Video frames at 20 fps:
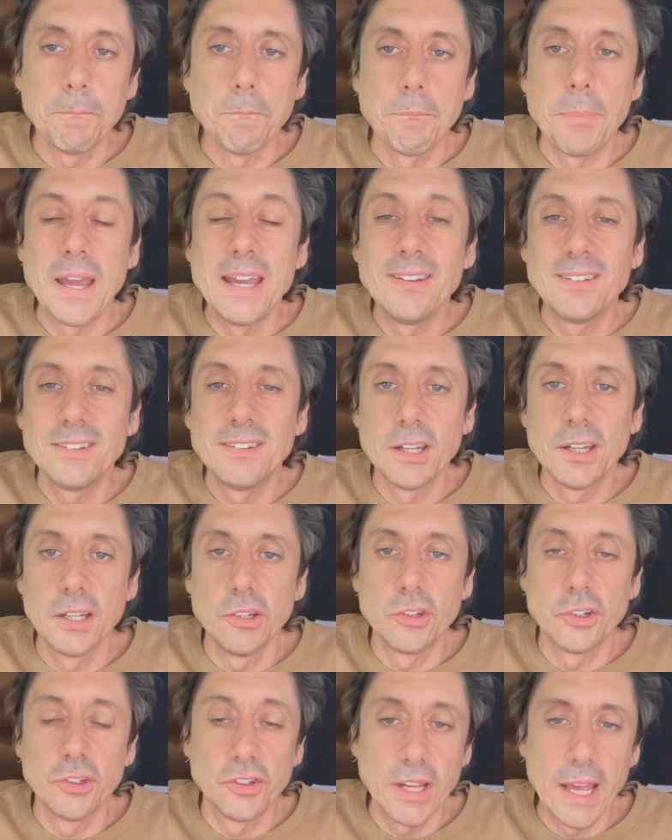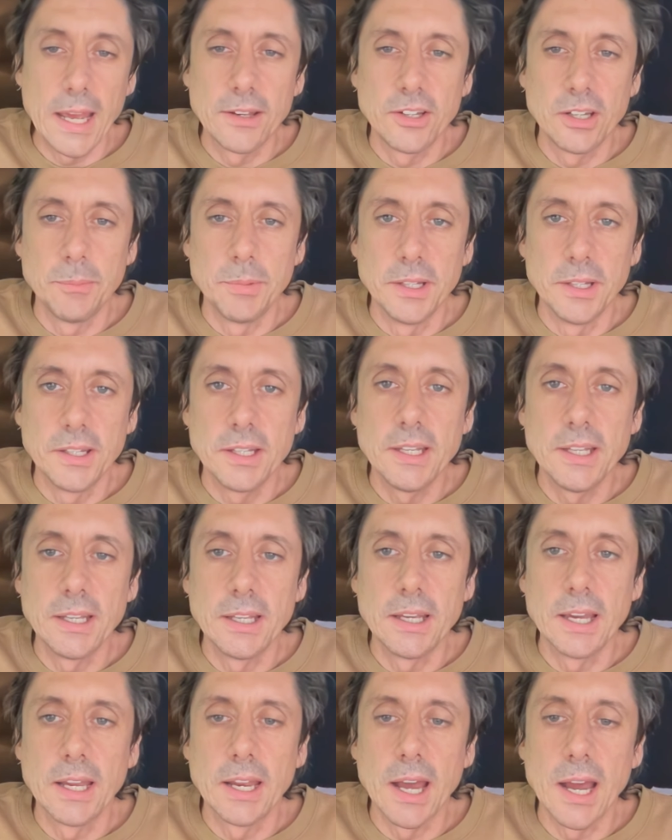paste it into ChatGPT
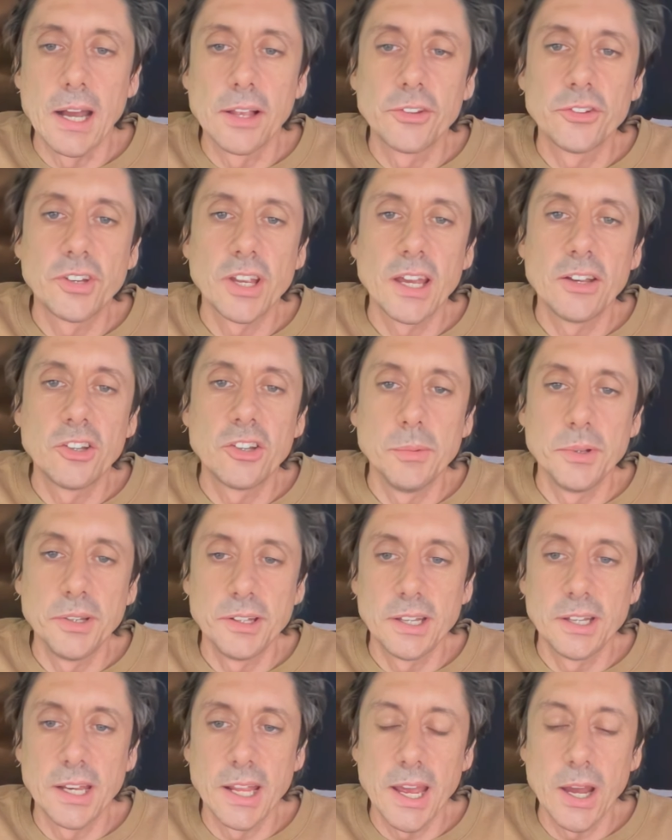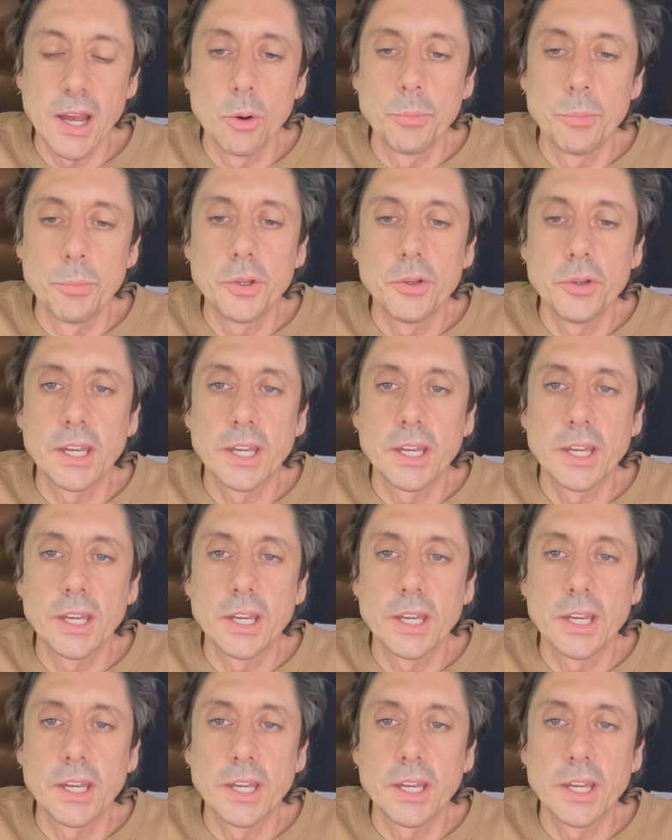and ask ChatGPT to help you